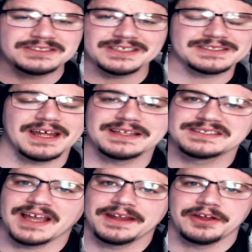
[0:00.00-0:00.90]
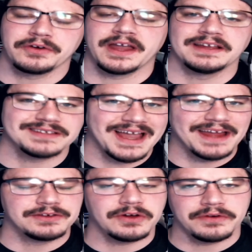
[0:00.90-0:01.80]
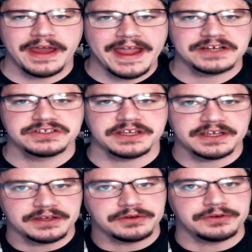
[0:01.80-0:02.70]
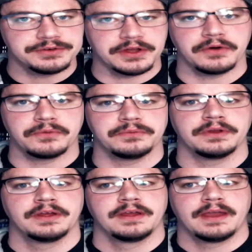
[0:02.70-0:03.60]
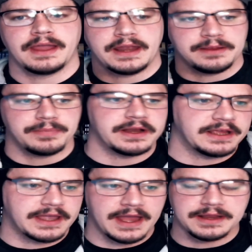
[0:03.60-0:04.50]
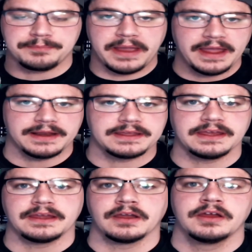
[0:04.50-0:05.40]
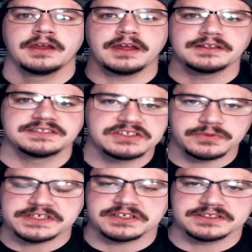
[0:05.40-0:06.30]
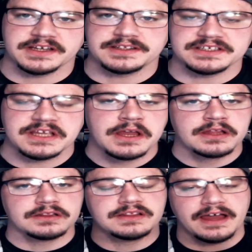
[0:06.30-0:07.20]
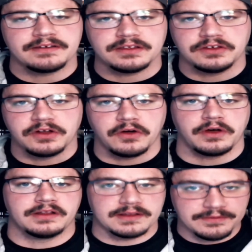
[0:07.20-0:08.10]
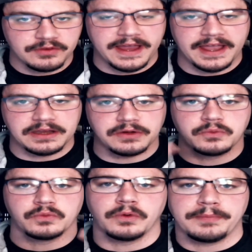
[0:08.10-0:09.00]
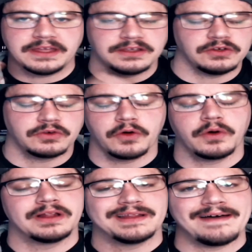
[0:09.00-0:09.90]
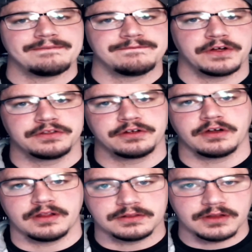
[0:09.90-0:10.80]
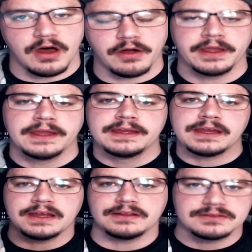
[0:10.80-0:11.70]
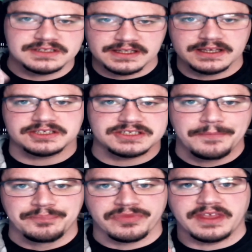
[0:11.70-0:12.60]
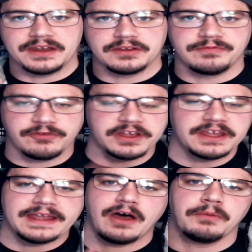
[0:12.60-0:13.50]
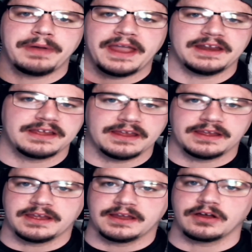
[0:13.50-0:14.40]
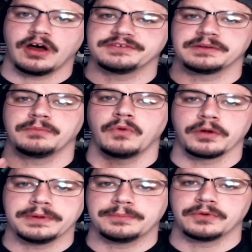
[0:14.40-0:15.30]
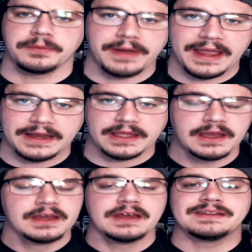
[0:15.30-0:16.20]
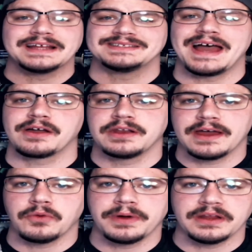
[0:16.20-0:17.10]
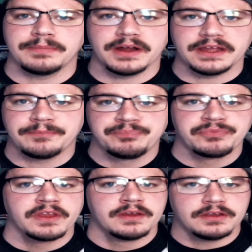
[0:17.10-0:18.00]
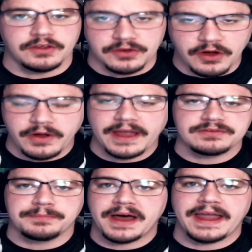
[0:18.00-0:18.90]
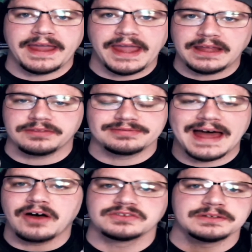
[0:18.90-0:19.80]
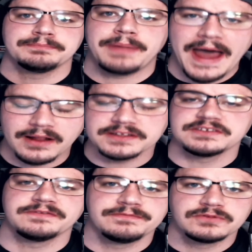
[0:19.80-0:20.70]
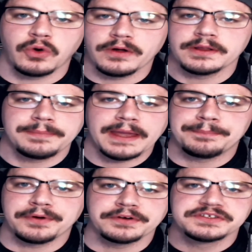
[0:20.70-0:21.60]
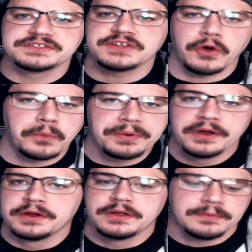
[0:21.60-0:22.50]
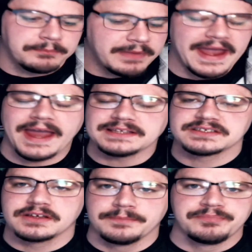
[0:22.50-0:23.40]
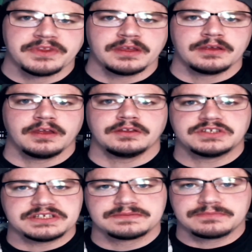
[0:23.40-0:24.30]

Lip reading: just on a side note, guys, I don't actually condone anybody kind of panicking in situations like this. A level head will make you go a lot further along into this than freaking out, panicking, and causing more people to panic. That's not going to help anybody. You don't have to buy 8,000 pallets of toilet paper, soap, mask. Just